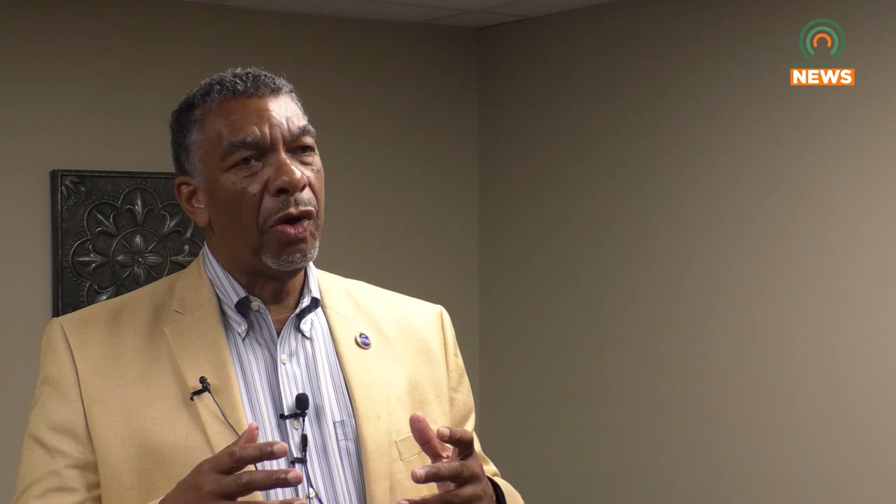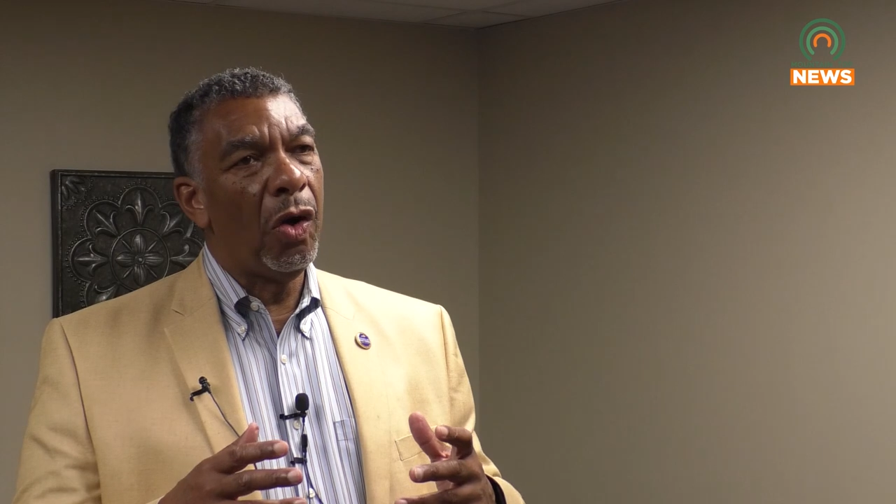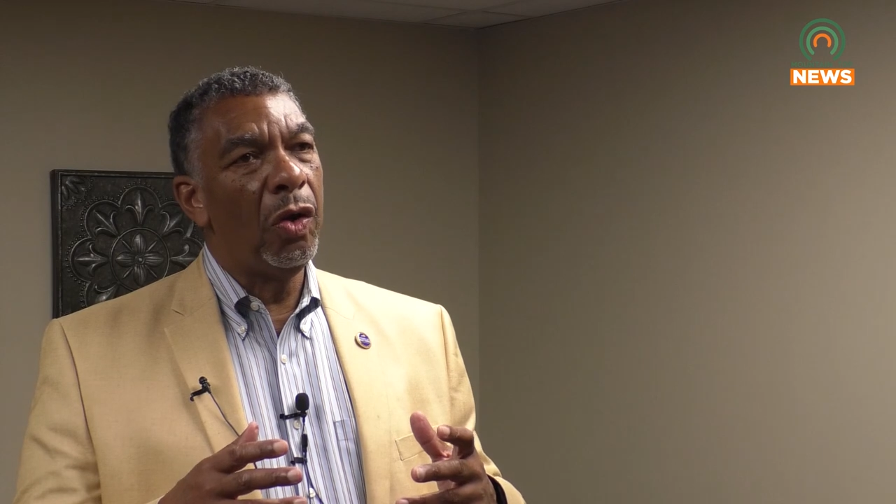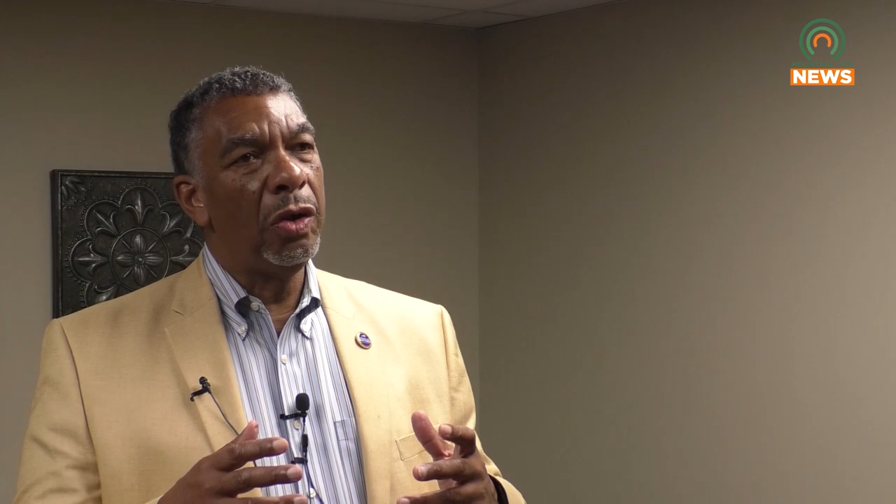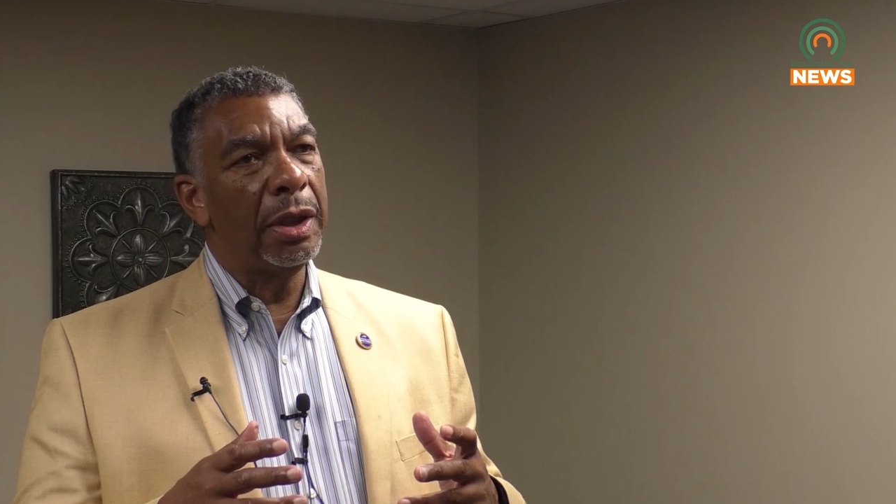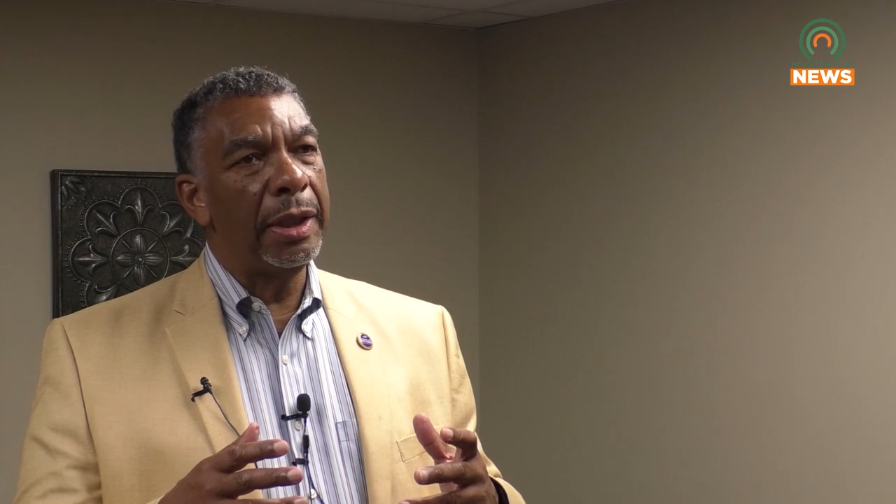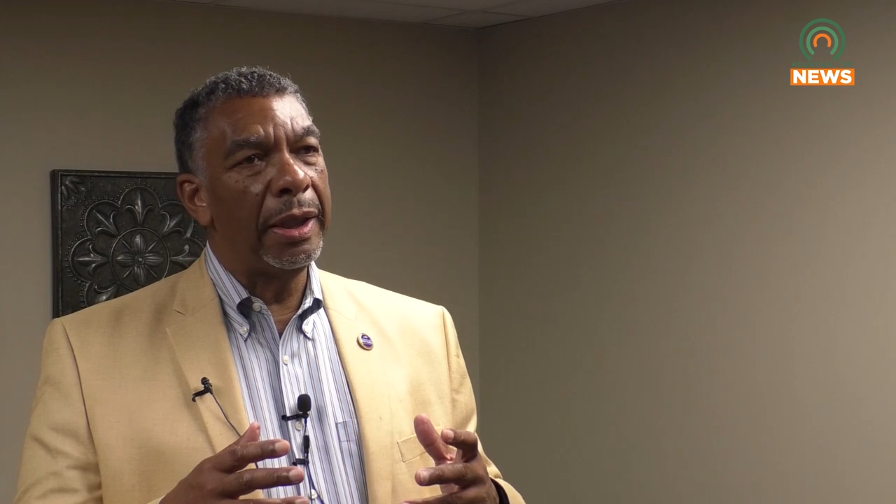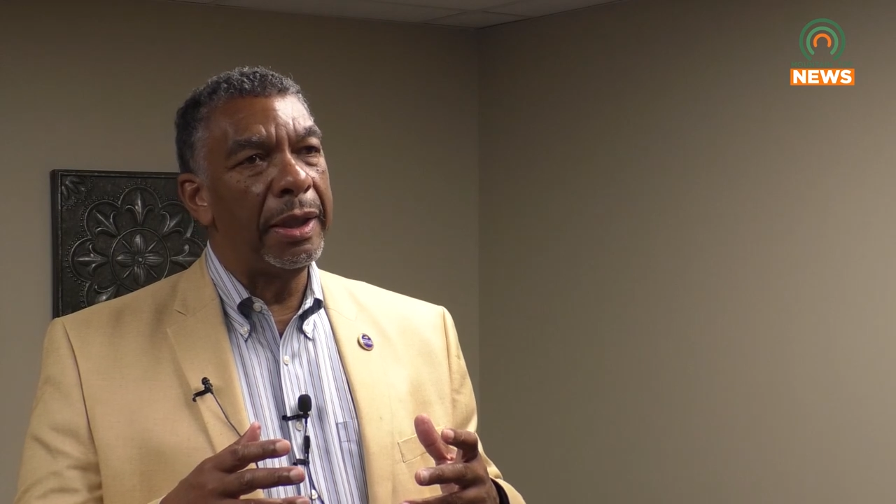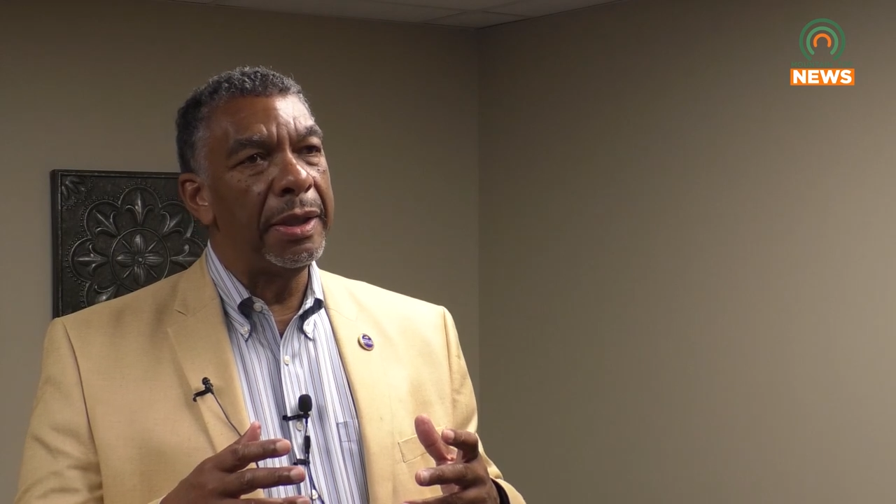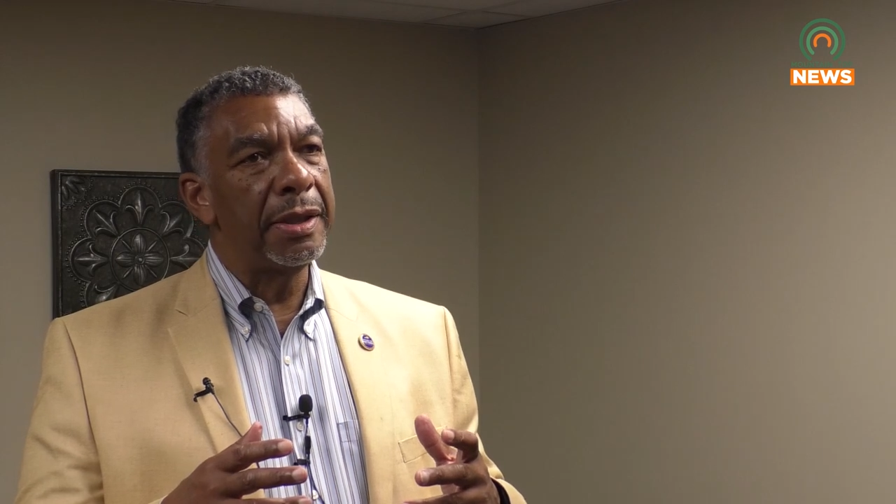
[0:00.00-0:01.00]
role
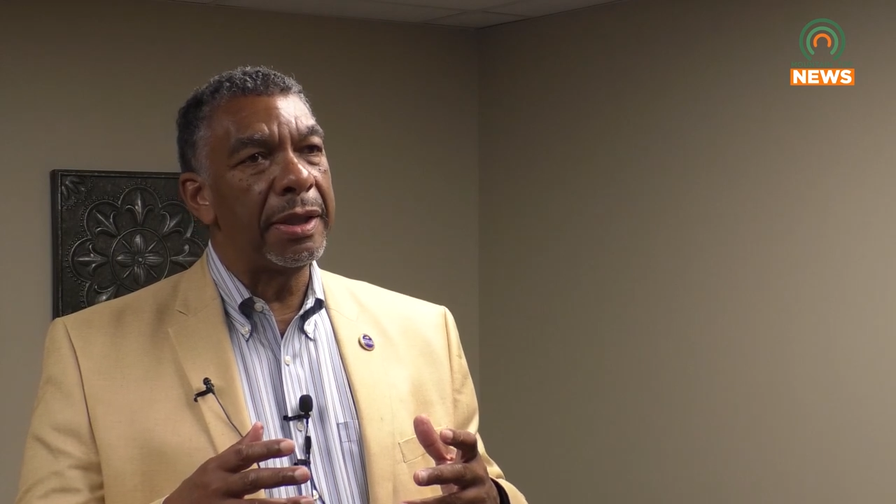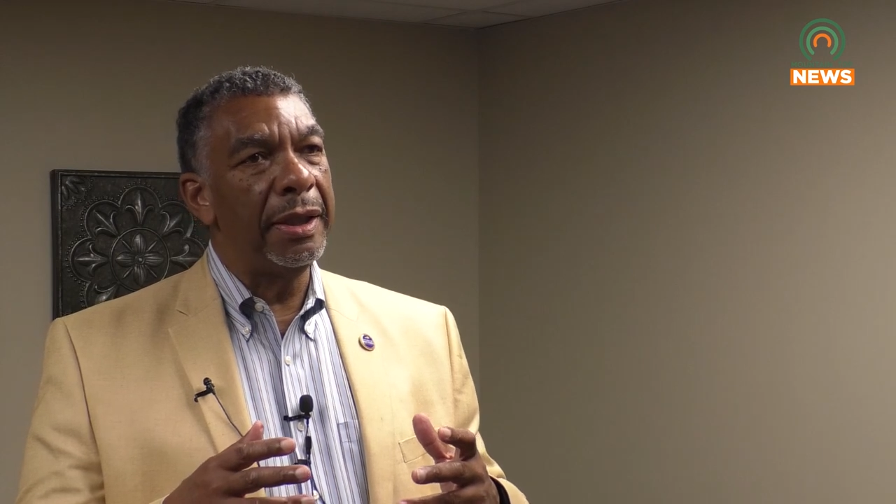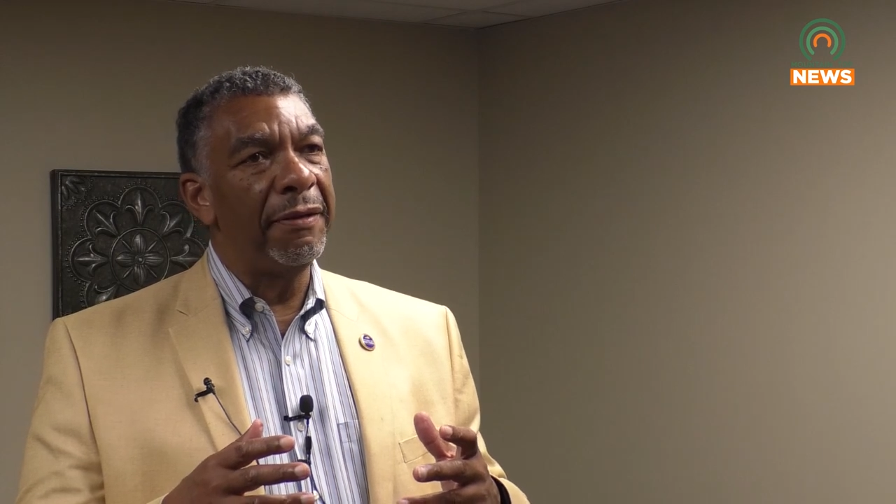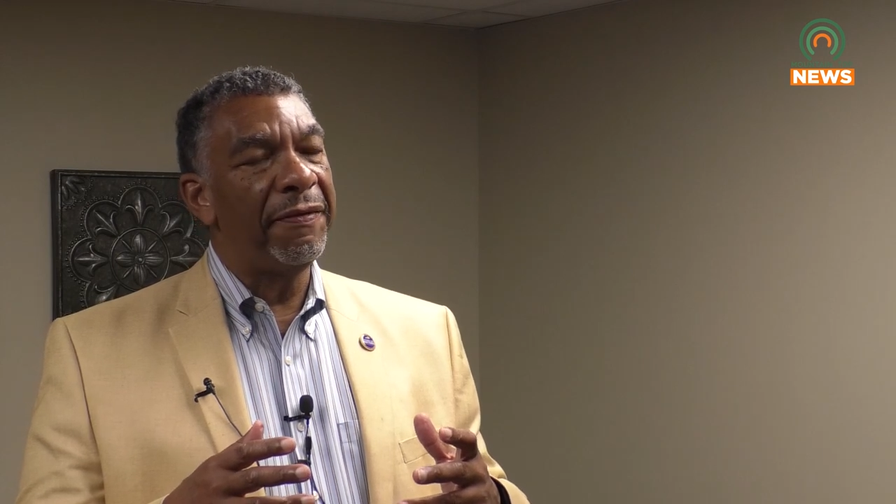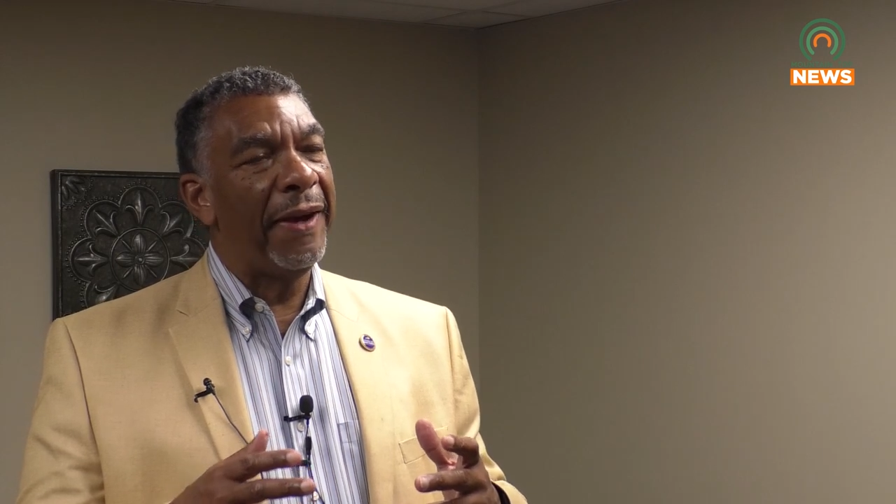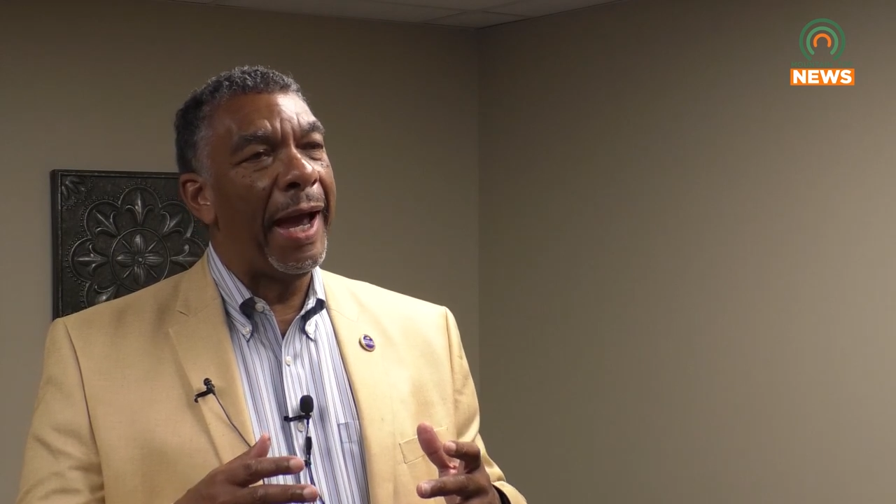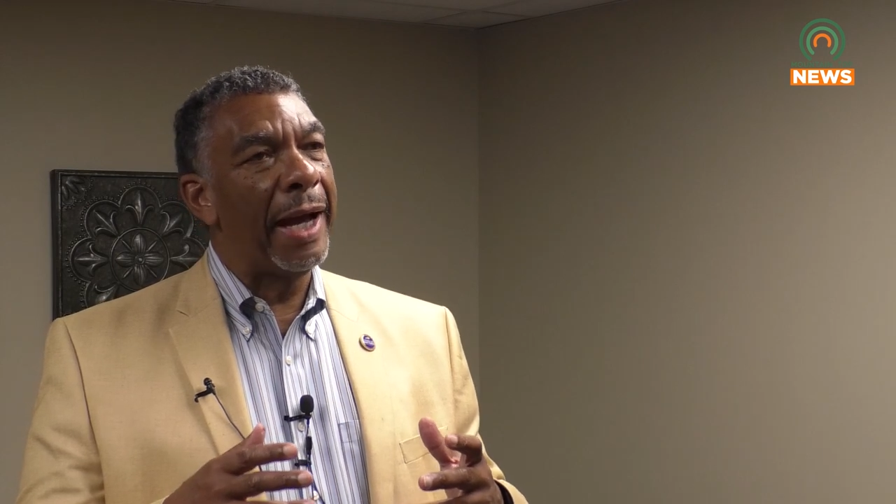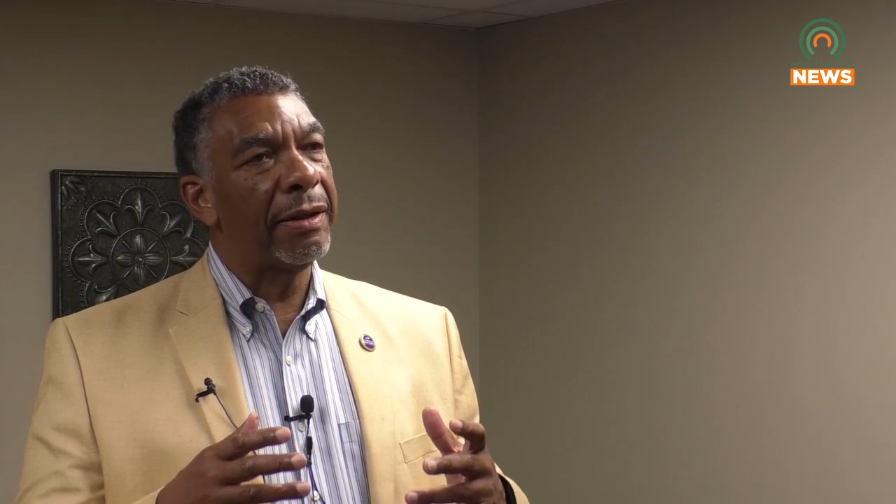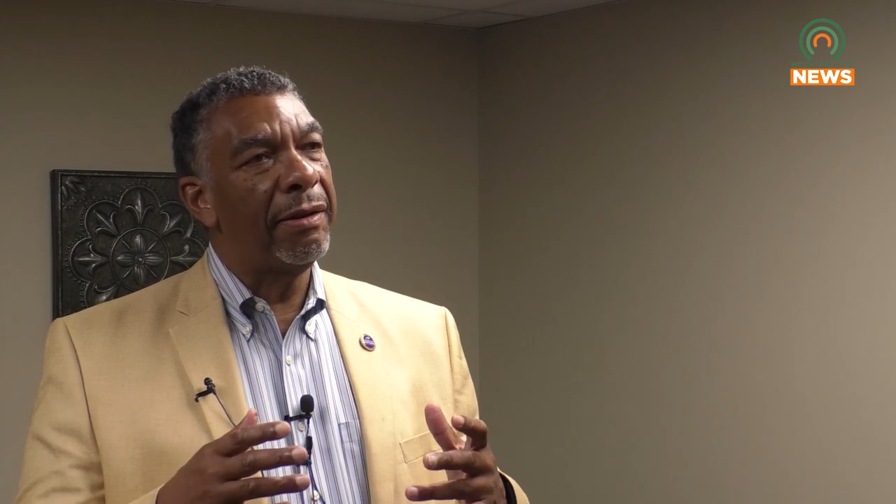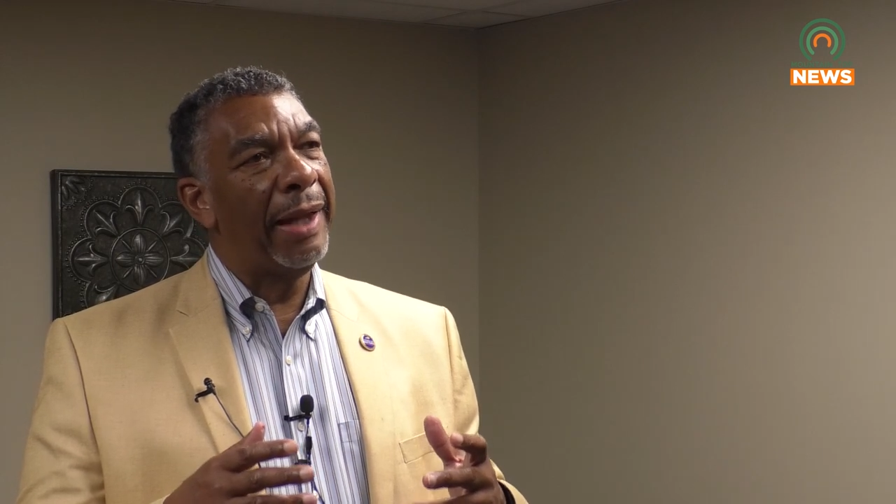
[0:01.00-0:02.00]
is, in fact,